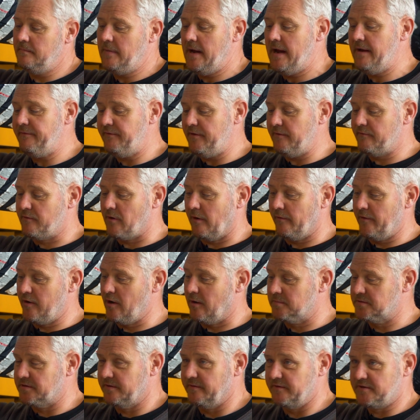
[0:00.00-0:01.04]
If you've got the
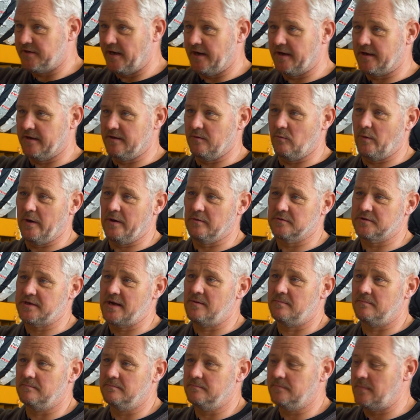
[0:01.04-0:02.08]
option of taking the wheels
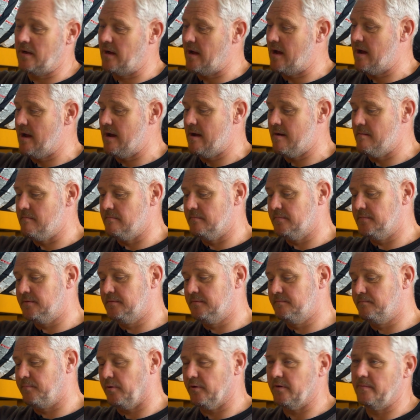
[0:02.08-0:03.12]
out,
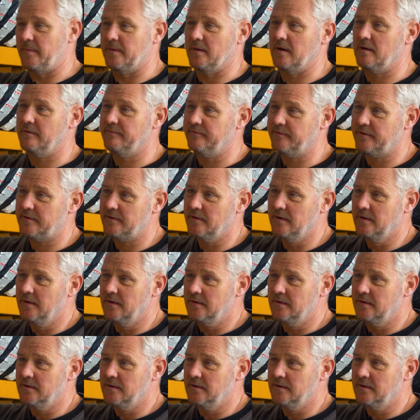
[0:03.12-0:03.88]
put them in the loft.